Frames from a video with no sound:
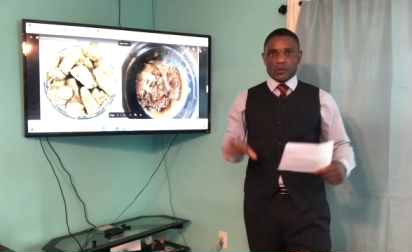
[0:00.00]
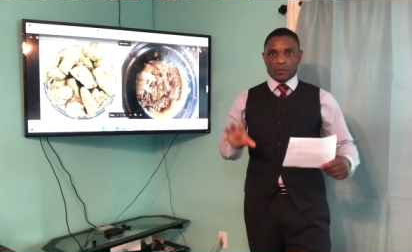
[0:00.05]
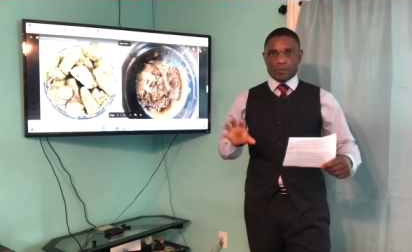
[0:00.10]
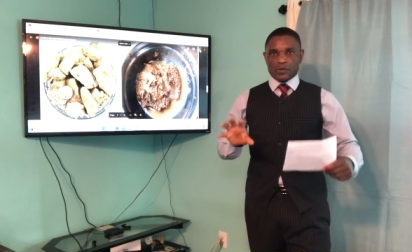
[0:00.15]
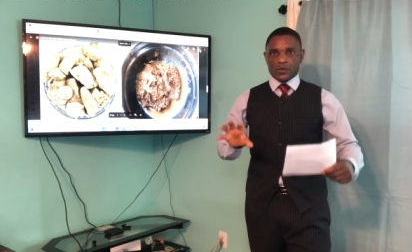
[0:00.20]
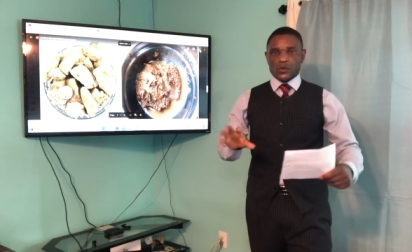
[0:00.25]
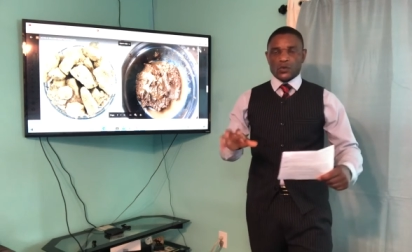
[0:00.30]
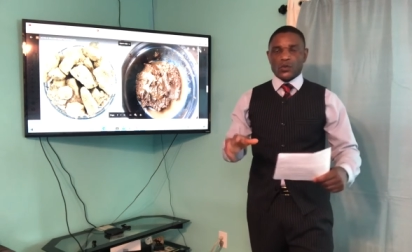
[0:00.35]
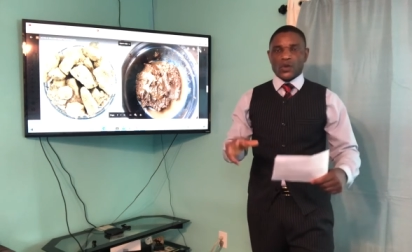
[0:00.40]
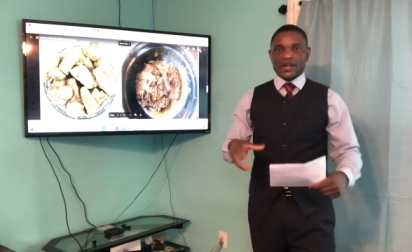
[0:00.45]

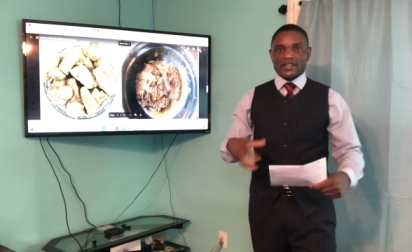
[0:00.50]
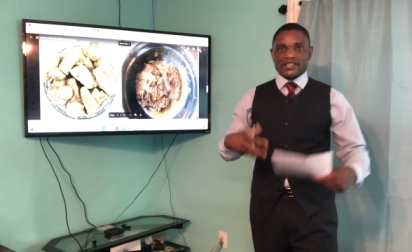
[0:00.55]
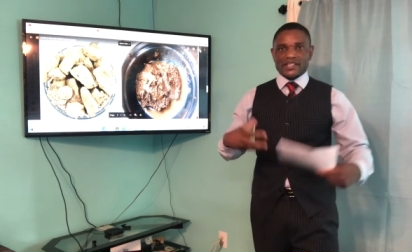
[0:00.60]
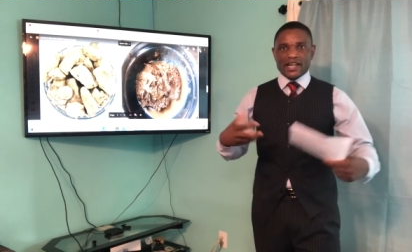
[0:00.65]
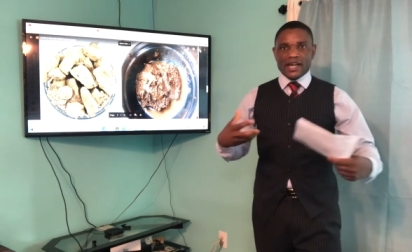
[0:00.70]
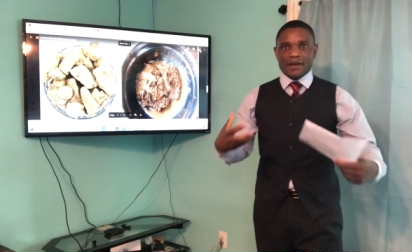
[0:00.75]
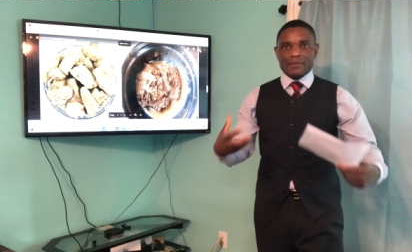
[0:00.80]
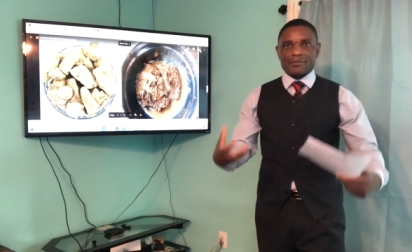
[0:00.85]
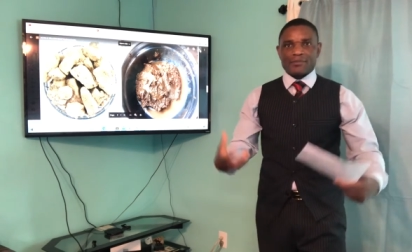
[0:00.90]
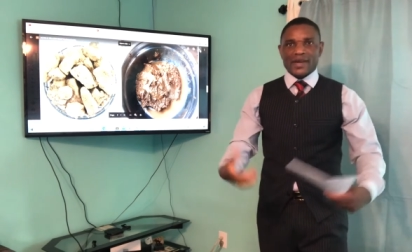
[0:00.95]
Put water
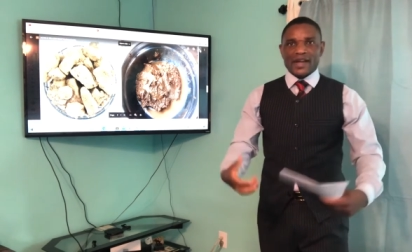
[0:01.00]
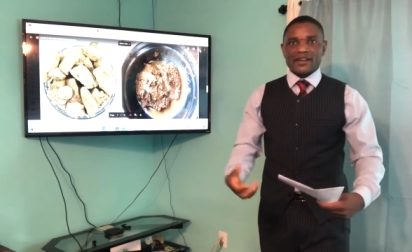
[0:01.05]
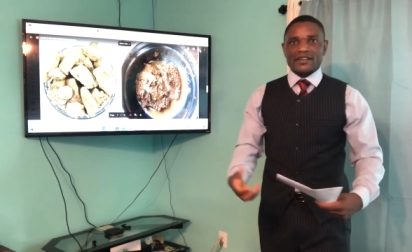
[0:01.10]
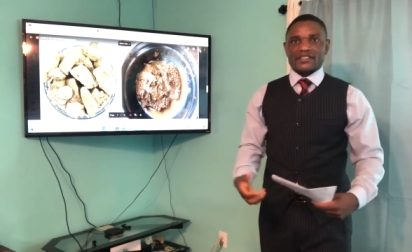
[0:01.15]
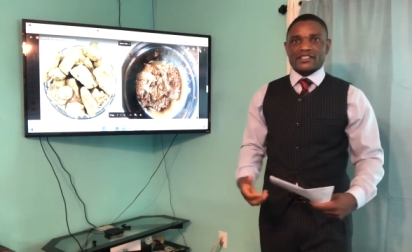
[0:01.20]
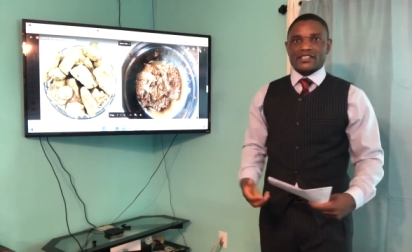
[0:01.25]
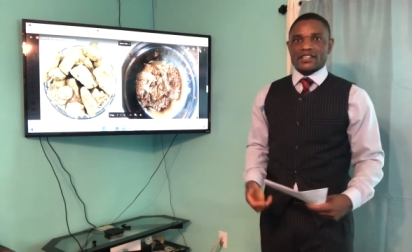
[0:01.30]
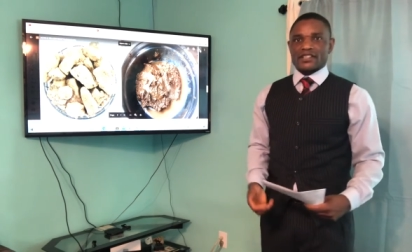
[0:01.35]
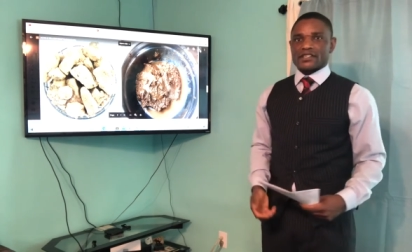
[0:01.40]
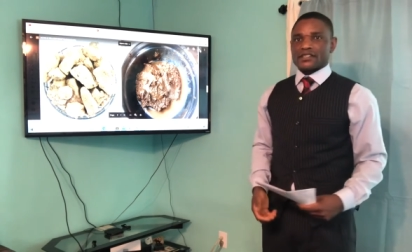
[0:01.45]
and
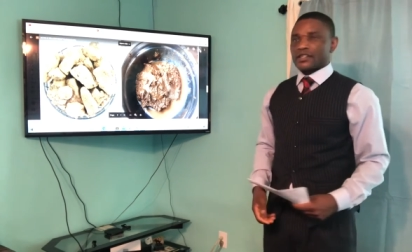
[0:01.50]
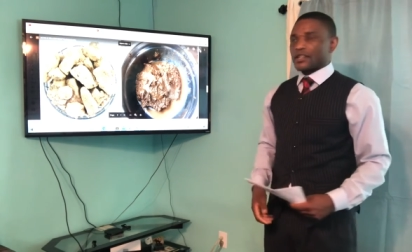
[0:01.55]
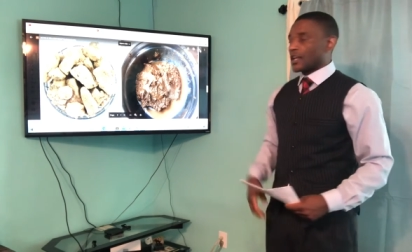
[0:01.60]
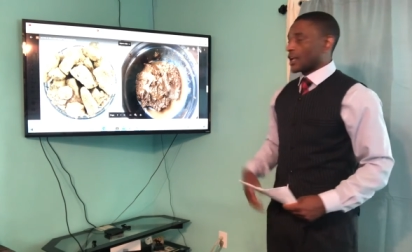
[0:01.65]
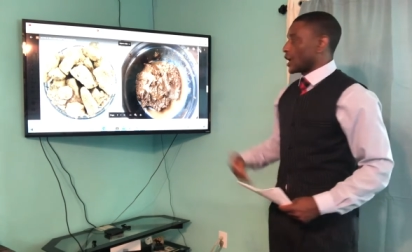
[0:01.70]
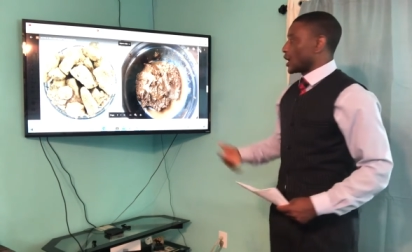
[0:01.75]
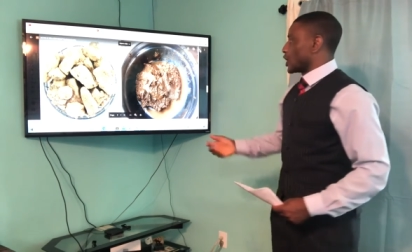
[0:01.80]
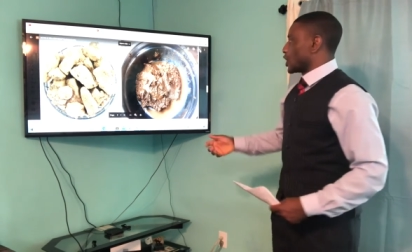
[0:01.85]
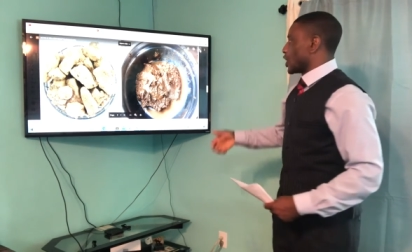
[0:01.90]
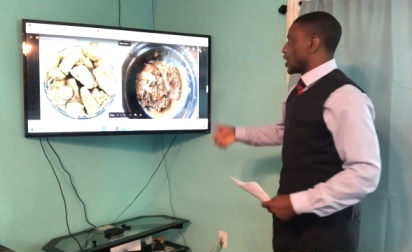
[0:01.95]
melt it
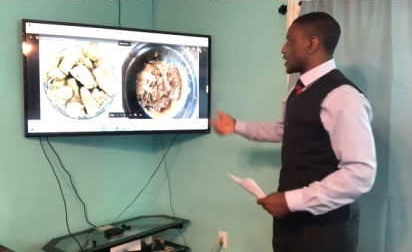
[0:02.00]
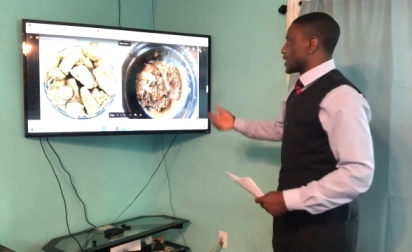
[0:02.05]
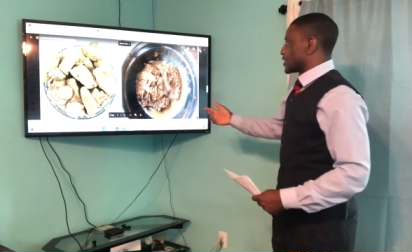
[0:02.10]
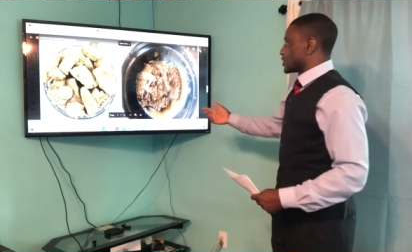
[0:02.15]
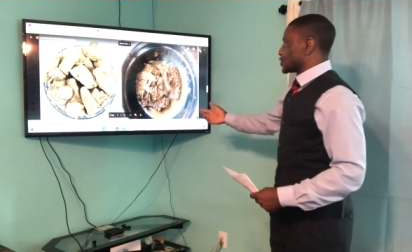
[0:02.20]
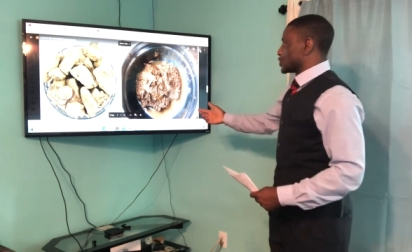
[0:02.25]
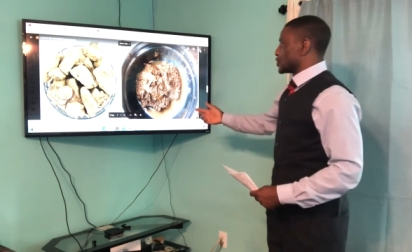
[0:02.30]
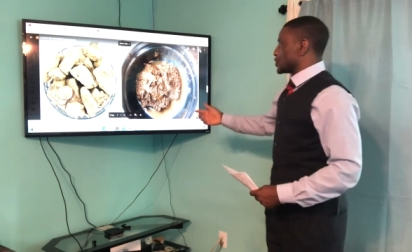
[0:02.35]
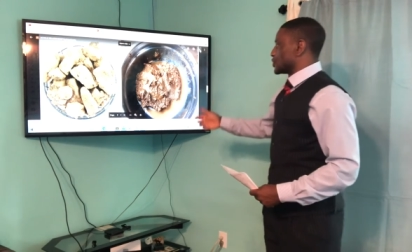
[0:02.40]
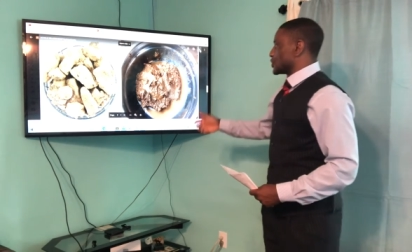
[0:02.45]
in order
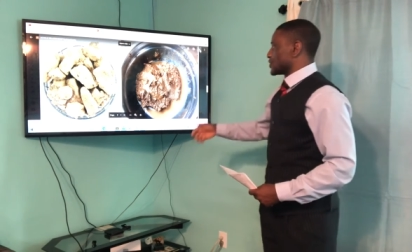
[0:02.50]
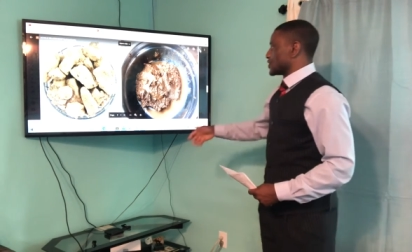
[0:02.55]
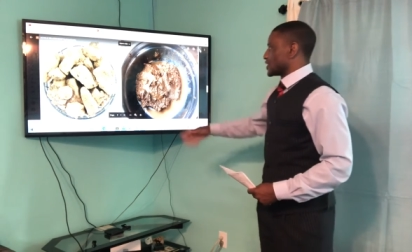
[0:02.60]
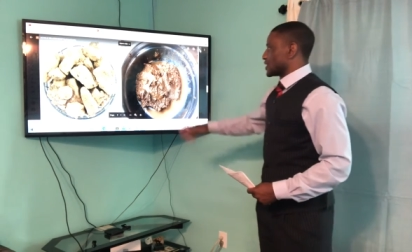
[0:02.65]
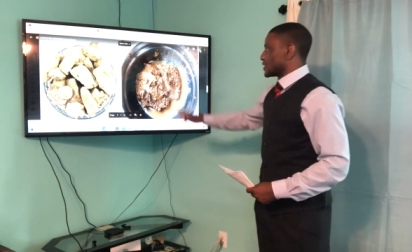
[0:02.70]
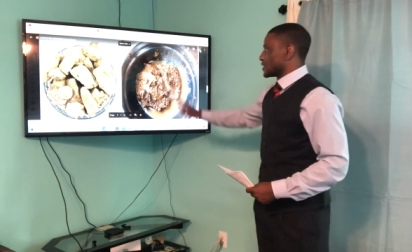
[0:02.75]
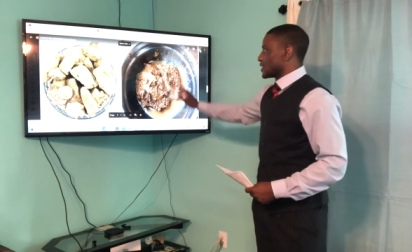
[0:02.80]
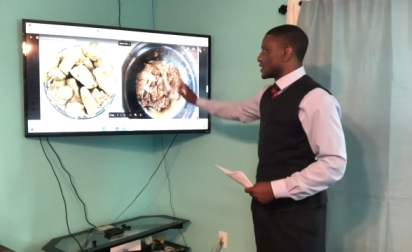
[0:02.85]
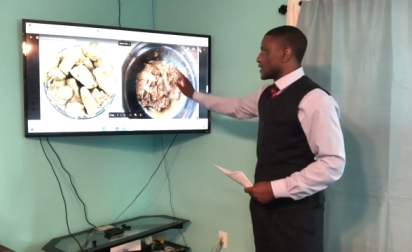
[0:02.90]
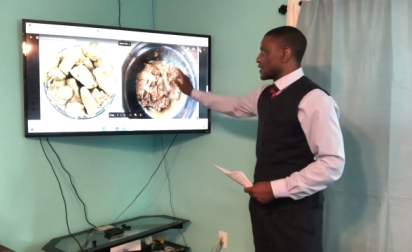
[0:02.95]
to use it.